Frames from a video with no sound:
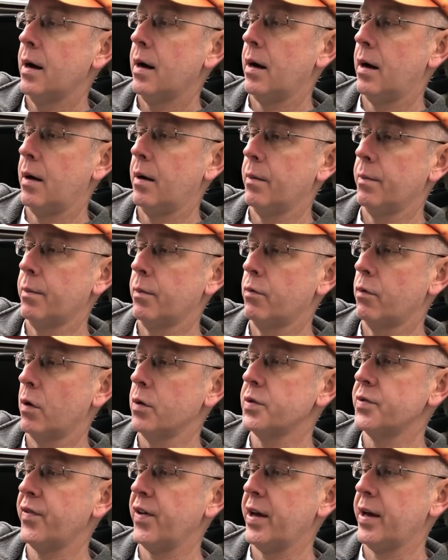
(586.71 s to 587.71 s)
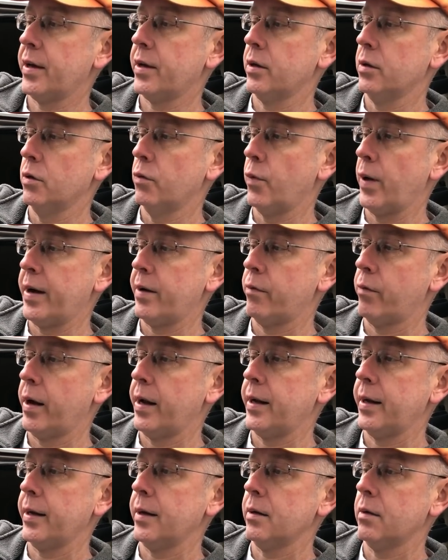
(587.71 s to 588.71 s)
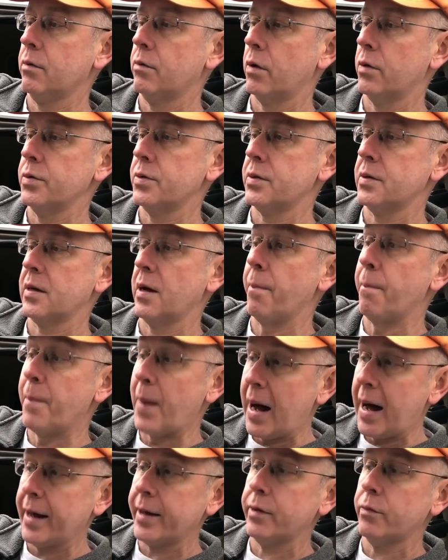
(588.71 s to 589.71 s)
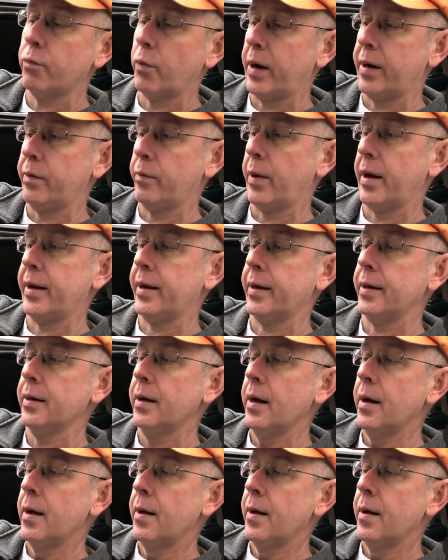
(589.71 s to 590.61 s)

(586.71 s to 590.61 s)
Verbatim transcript: um, gross vehicular weight rating, gross combined weight rating,